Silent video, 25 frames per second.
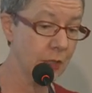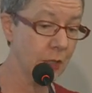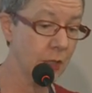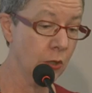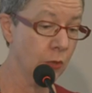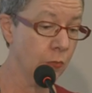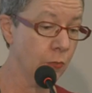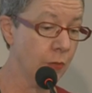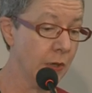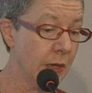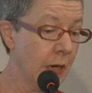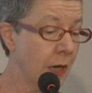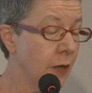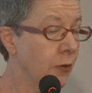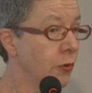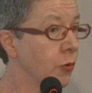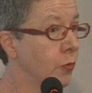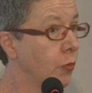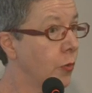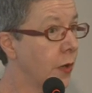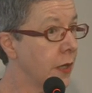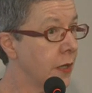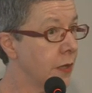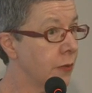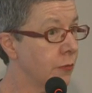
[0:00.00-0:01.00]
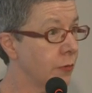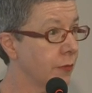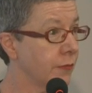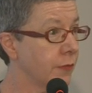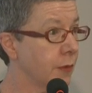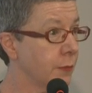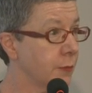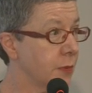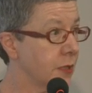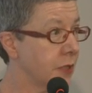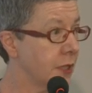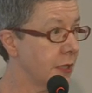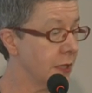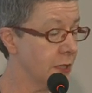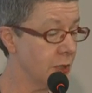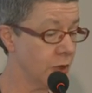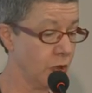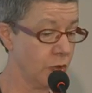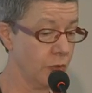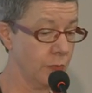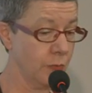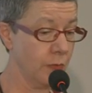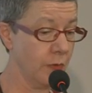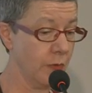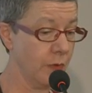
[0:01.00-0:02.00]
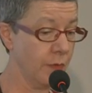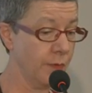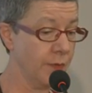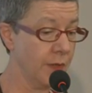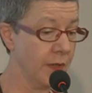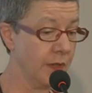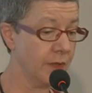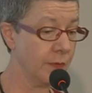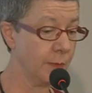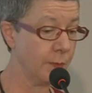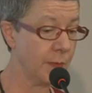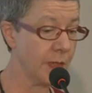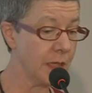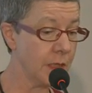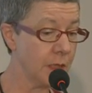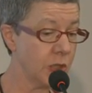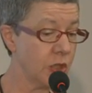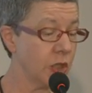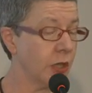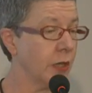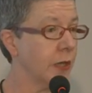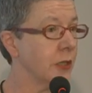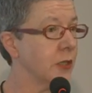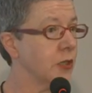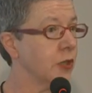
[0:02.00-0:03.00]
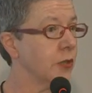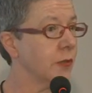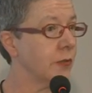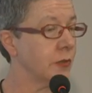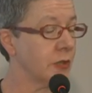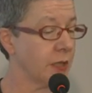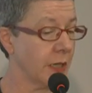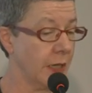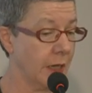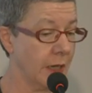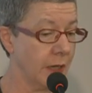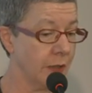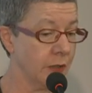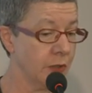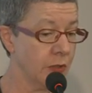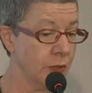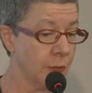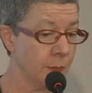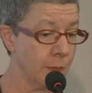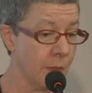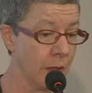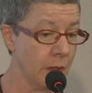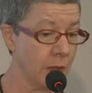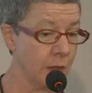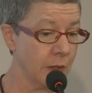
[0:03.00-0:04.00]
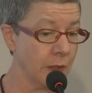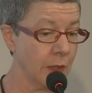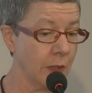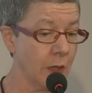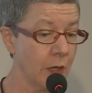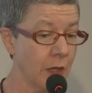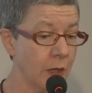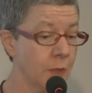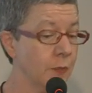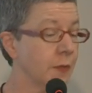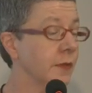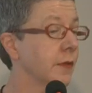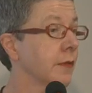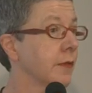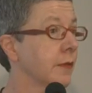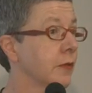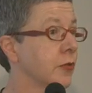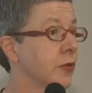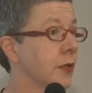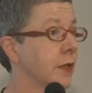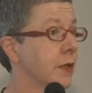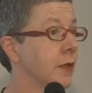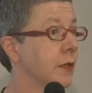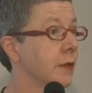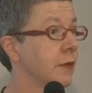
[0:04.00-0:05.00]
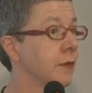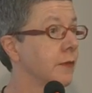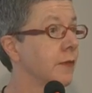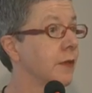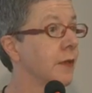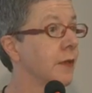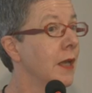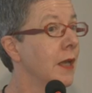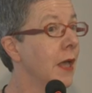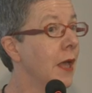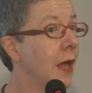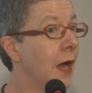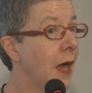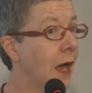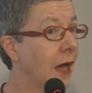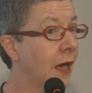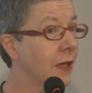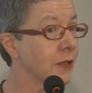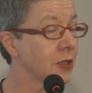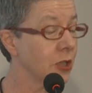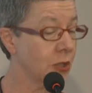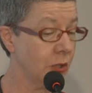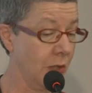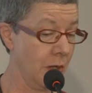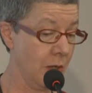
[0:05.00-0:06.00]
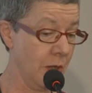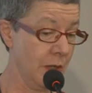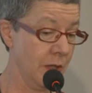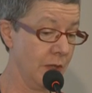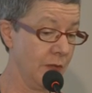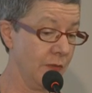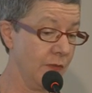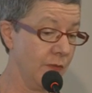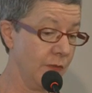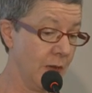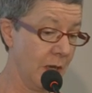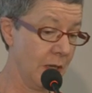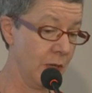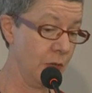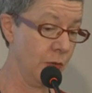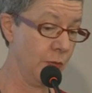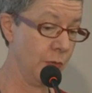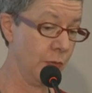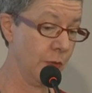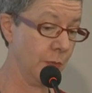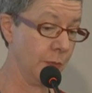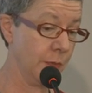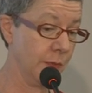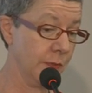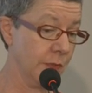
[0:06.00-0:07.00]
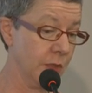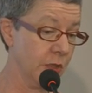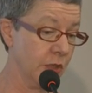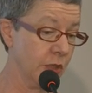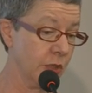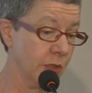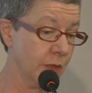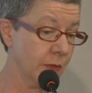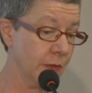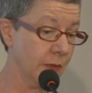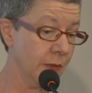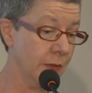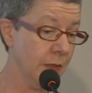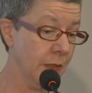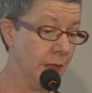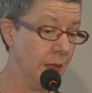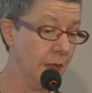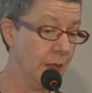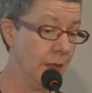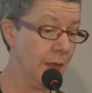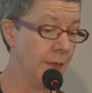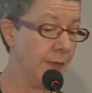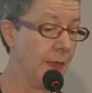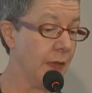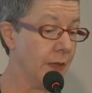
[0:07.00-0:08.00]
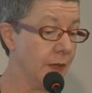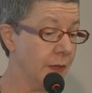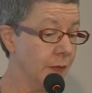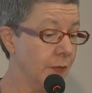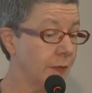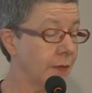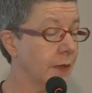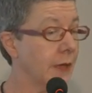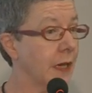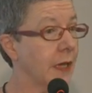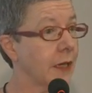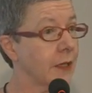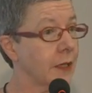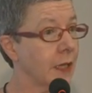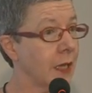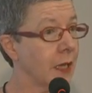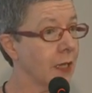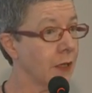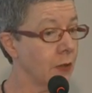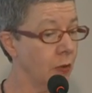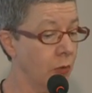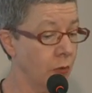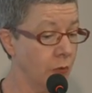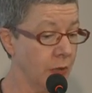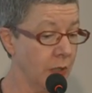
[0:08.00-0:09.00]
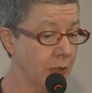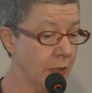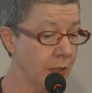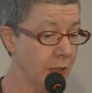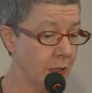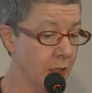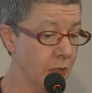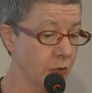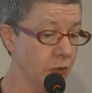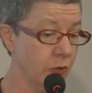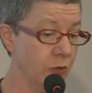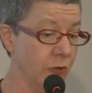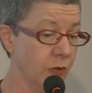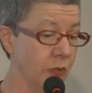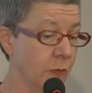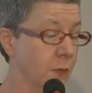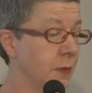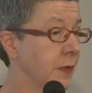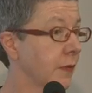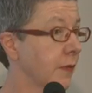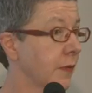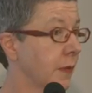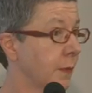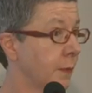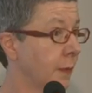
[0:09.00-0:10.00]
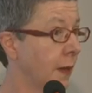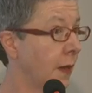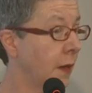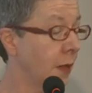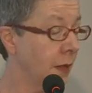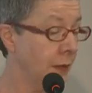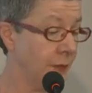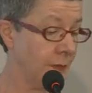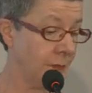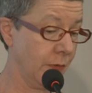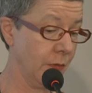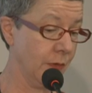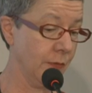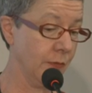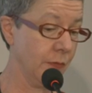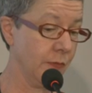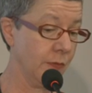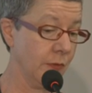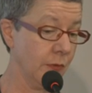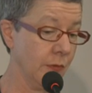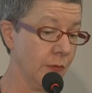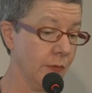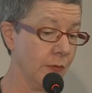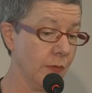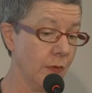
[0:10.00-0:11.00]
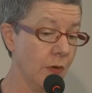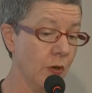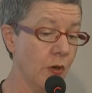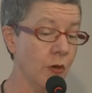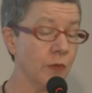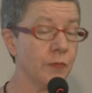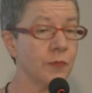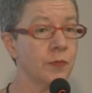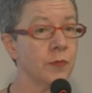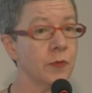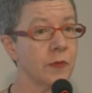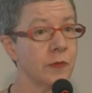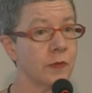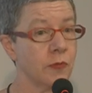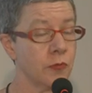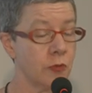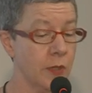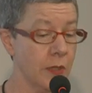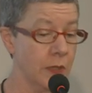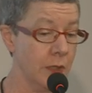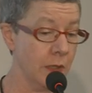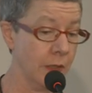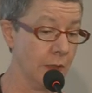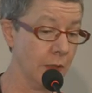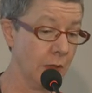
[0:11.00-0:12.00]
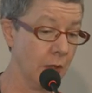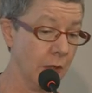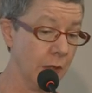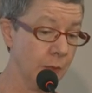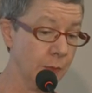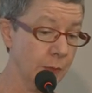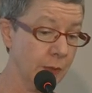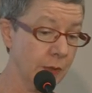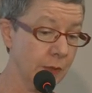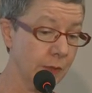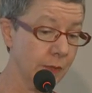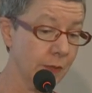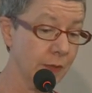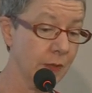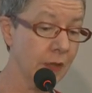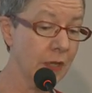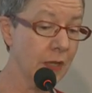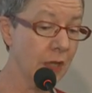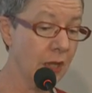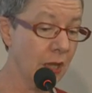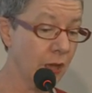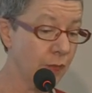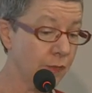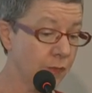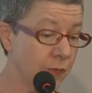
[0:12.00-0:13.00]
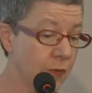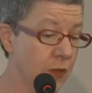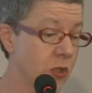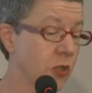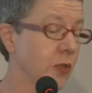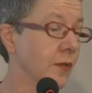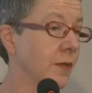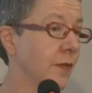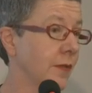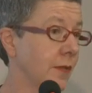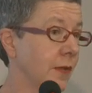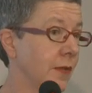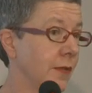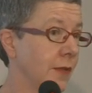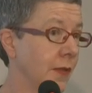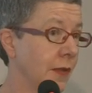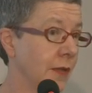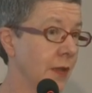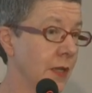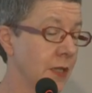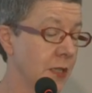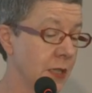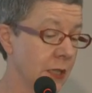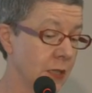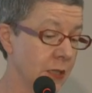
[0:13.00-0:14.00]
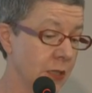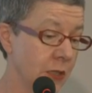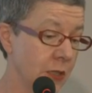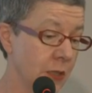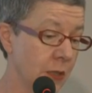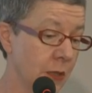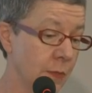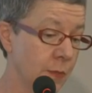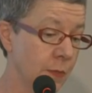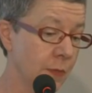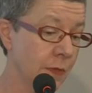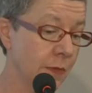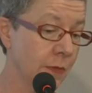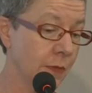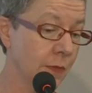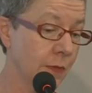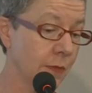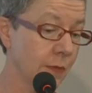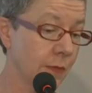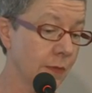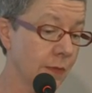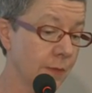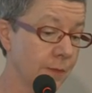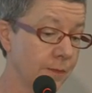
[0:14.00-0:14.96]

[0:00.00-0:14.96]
We are aware of the potential of these big changes to undermine Libraries Australia's underlying value proposition. That is, that our cataloguing and document supply services offer Australian libraries efficiencies in their day-to-day business.